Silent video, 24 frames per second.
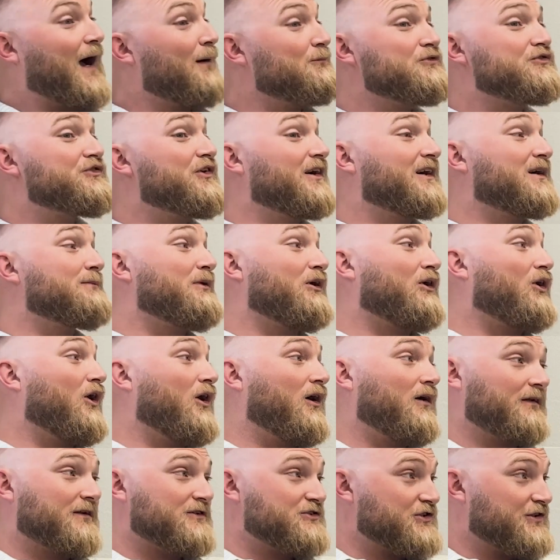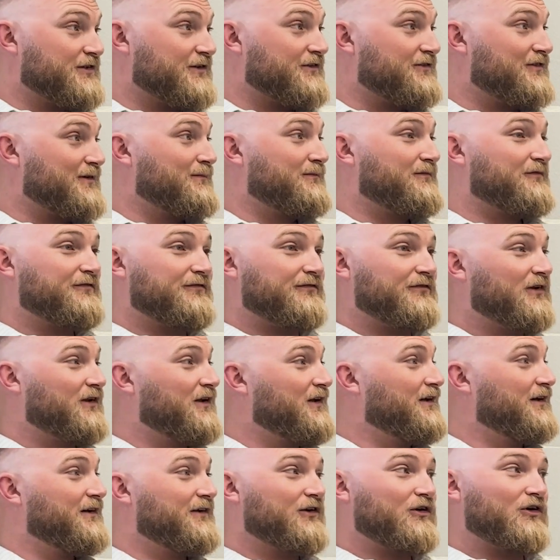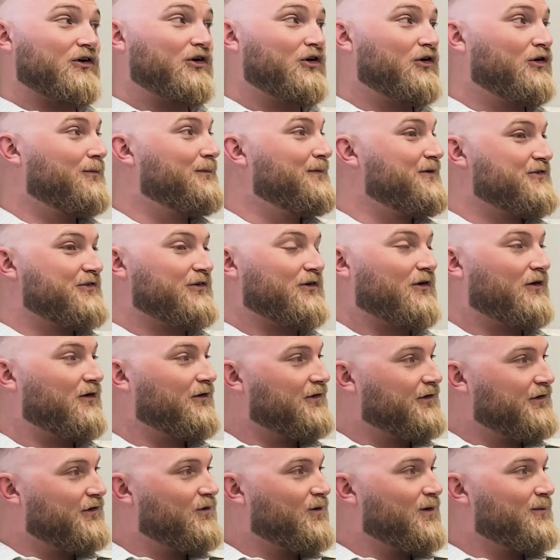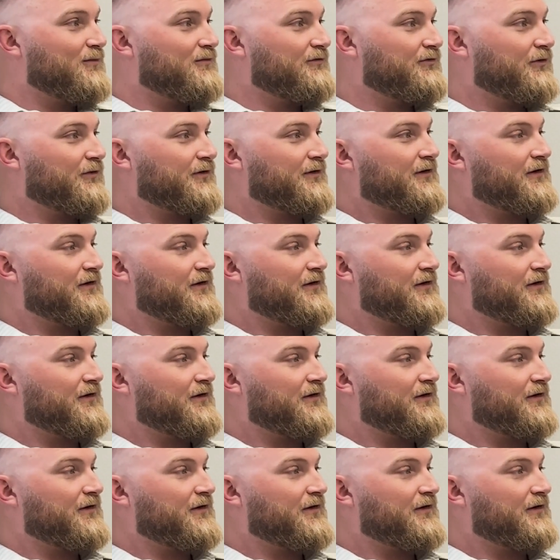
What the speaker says: I'm just talking about all insurance. Flood, home, is it all going to go up in Florida